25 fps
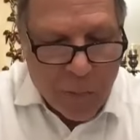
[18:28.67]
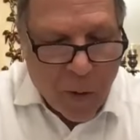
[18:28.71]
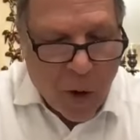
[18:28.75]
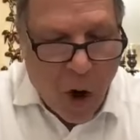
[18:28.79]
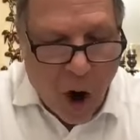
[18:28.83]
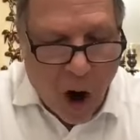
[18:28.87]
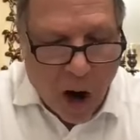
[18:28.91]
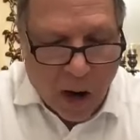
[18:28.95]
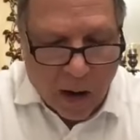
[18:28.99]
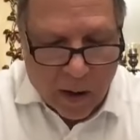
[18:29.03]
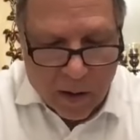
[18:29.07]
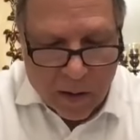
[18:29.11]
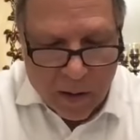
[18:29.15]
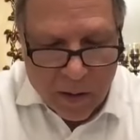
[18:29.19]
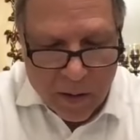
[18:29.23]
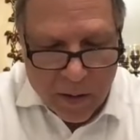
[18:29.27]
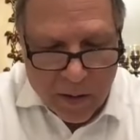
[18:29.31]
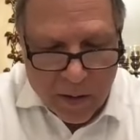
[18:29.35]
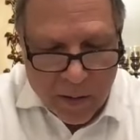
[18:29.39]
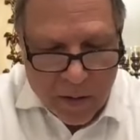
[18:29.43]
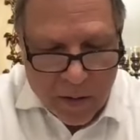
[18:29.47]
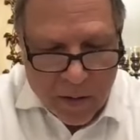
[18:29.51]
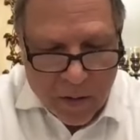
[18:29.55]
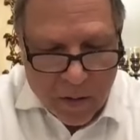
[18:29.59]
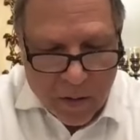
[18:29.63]
bar
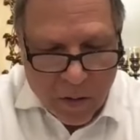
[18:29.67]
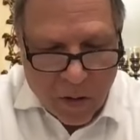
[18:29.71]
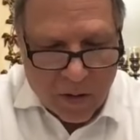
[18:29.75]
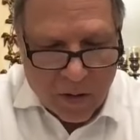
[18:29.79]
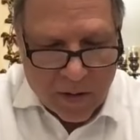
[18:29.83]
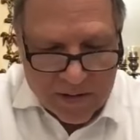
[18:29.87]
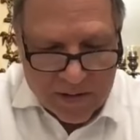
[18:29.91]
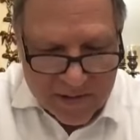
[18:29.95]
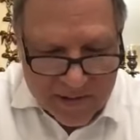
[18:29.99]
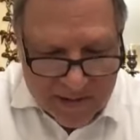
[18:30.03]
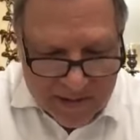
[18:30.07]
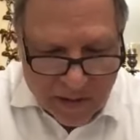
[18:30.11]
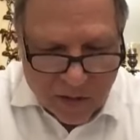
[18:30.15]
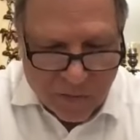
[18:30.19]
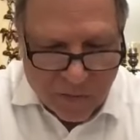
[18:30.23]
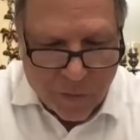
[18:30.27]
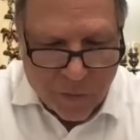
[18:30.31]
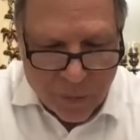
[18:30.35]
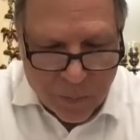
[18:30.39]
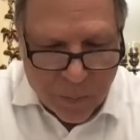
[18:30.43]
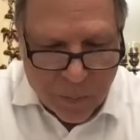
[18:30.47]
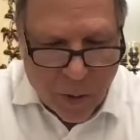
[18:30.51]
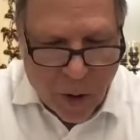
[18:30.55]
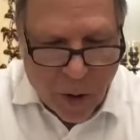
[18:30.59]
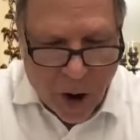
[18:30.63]
or a
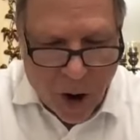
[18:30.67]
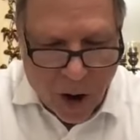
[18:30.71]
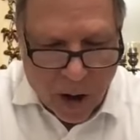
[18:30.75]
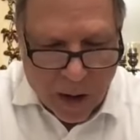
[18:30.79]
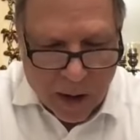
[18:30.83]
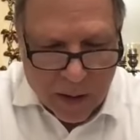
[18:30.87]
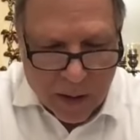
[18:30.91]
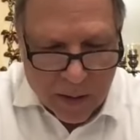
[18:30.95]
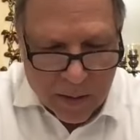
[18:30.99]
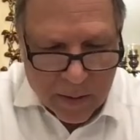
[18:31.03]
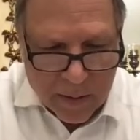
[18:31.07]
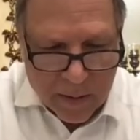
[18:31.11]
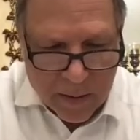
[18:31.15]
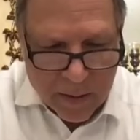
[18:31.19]
silver bar.